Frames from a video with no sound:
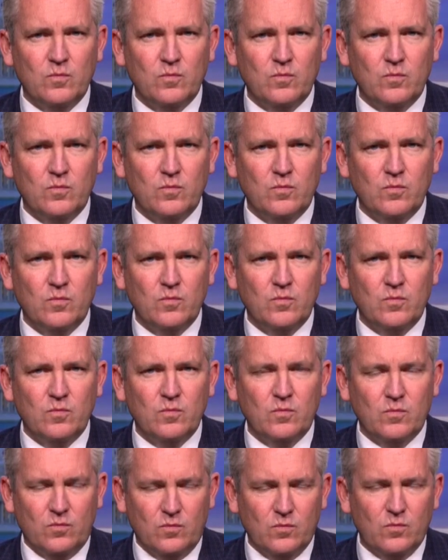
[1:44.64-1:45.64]

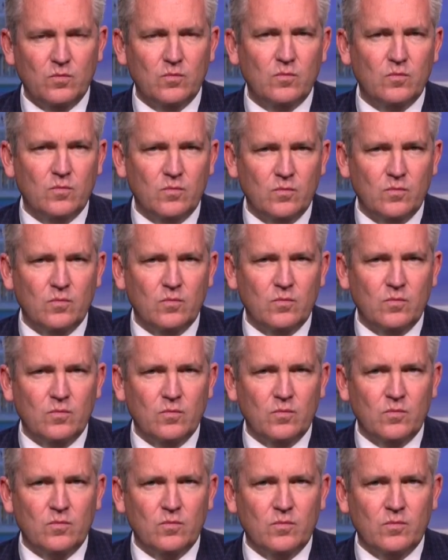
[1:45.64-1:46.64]

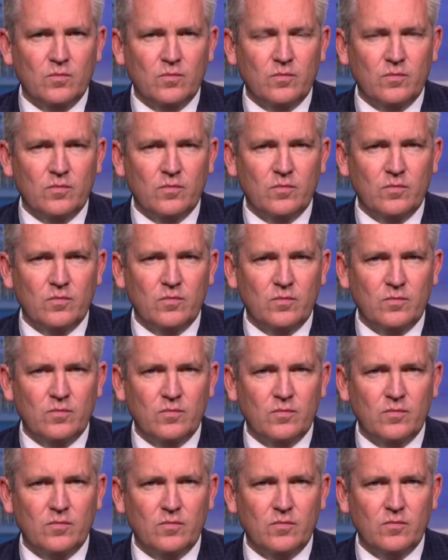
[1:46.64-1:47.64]

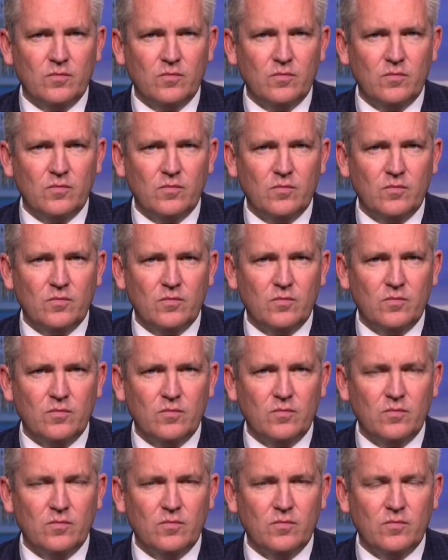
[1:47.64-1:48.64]

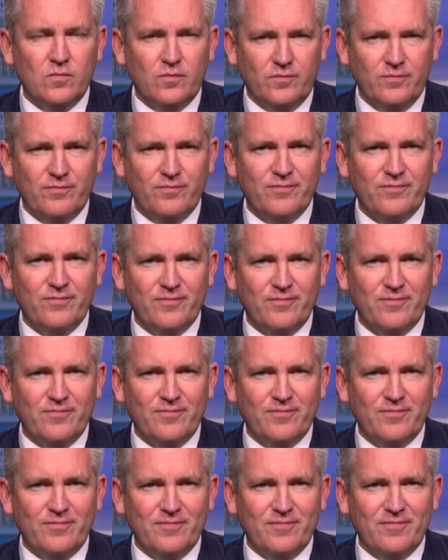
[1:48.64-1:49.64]

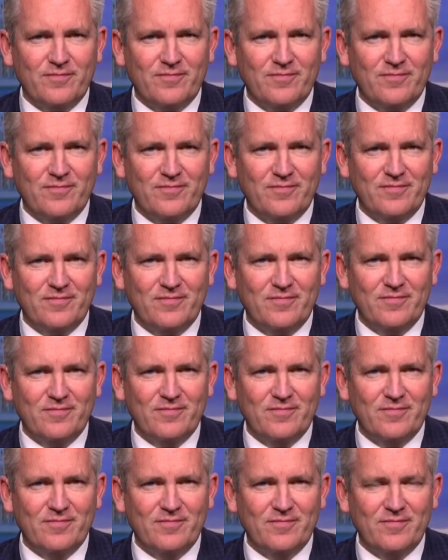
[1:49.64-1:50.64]

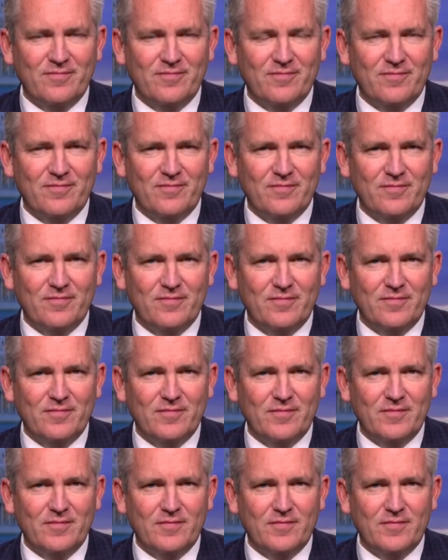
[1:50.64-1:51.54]
[no speech]